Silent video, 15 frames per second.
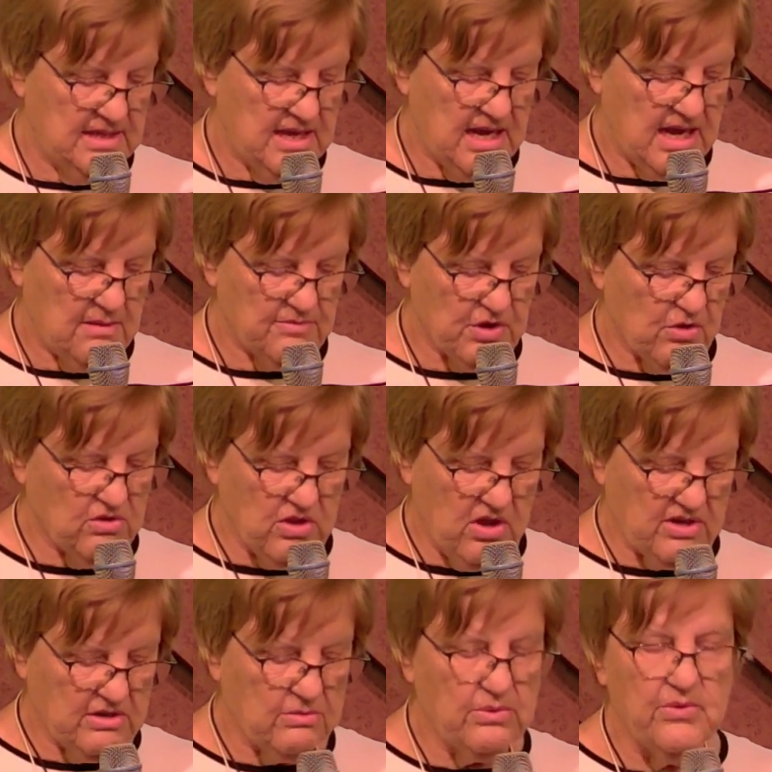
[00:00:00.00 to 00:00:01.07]
I'm no
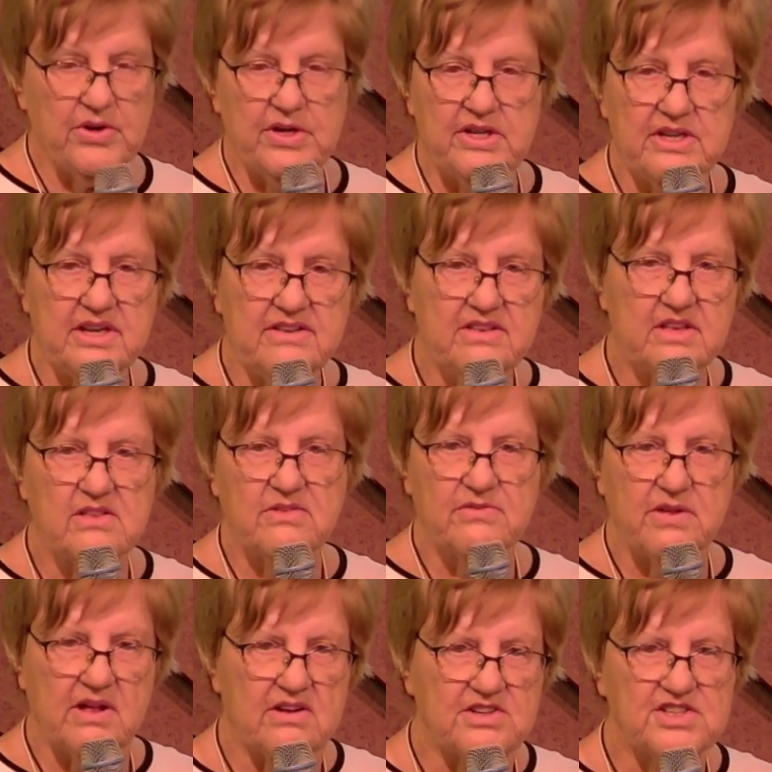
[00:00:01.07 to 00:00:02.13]
longer worried that the
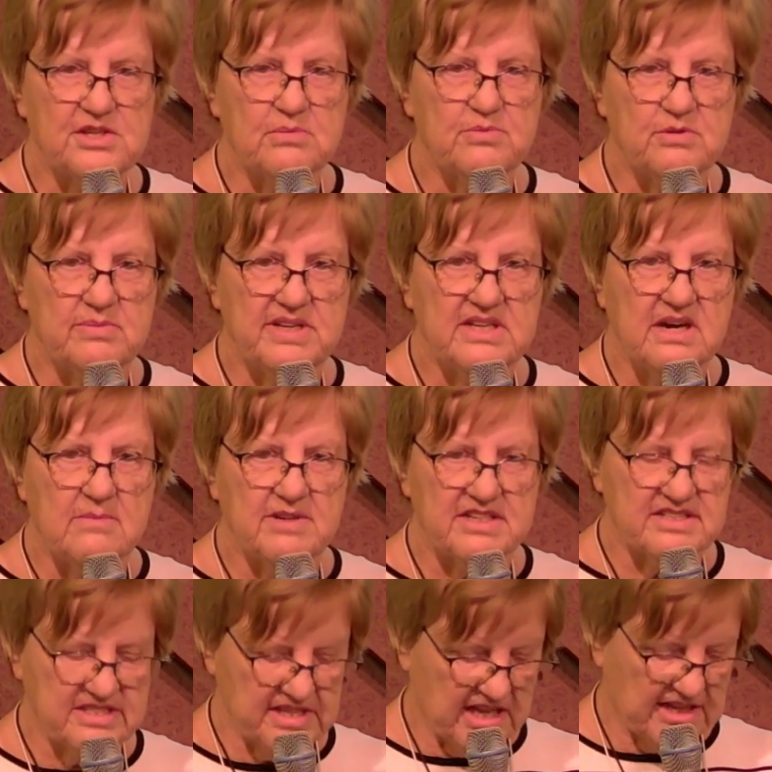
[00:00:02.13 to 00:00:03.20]
fellowship will become
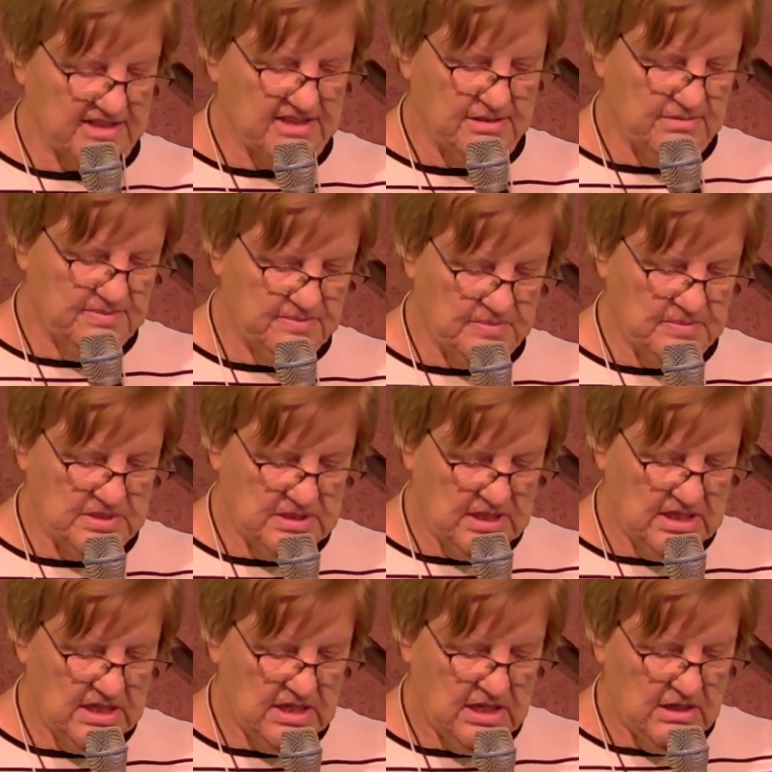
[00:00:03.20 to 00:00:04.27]
extinct.
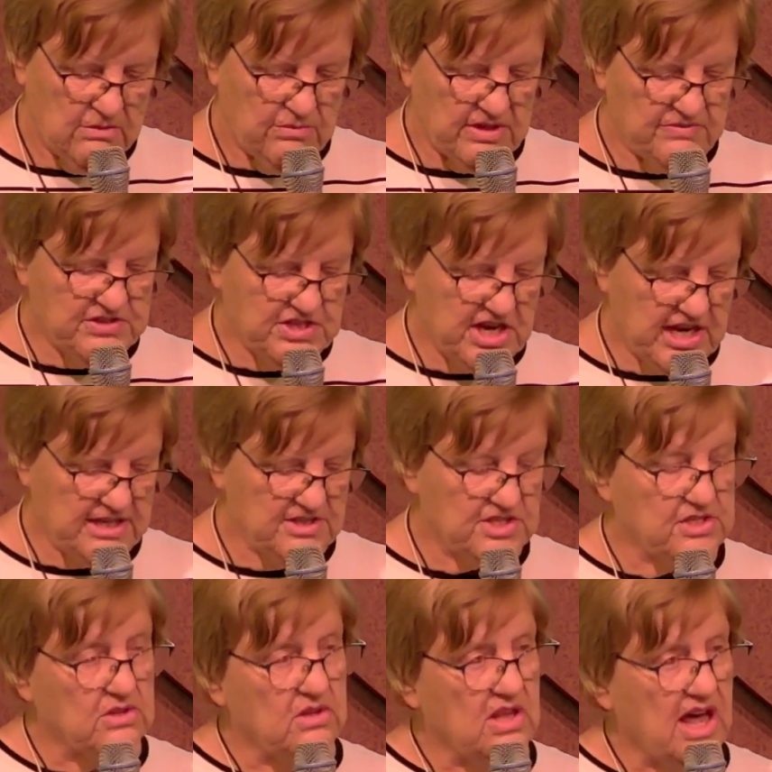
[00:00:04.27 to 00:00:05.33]
We've
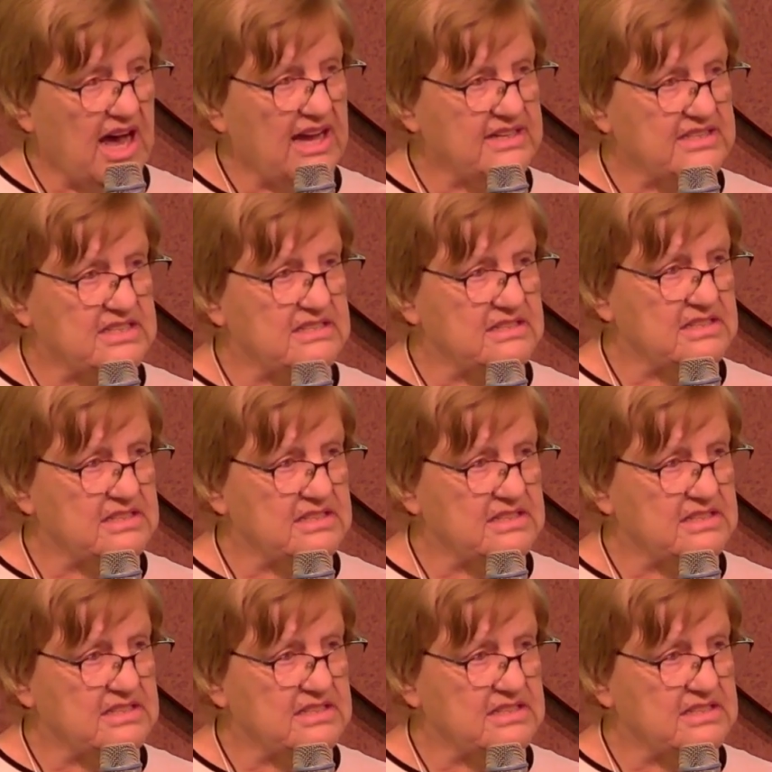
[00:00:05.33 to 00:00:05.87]
changed a lot since